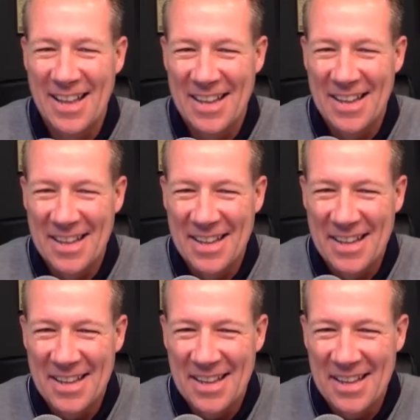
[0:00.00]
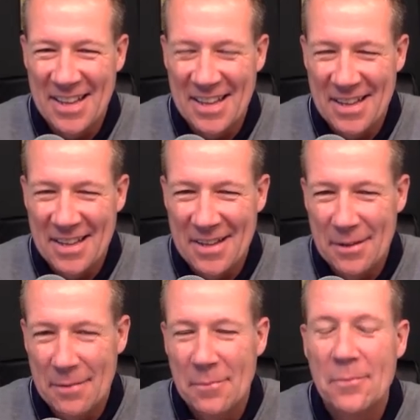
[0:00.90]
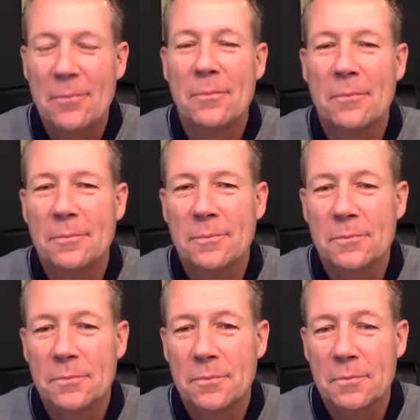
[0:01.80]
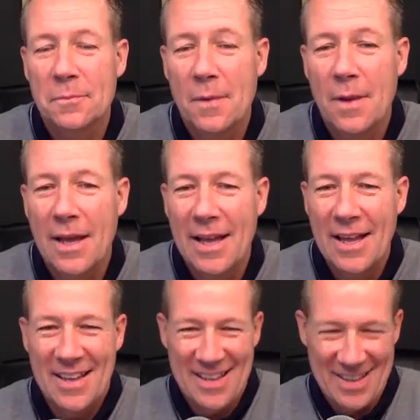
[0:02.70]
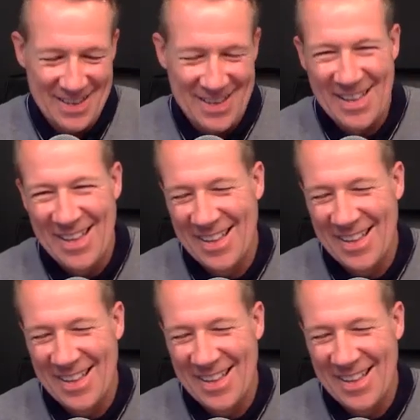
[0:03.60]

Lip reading: (not speaking)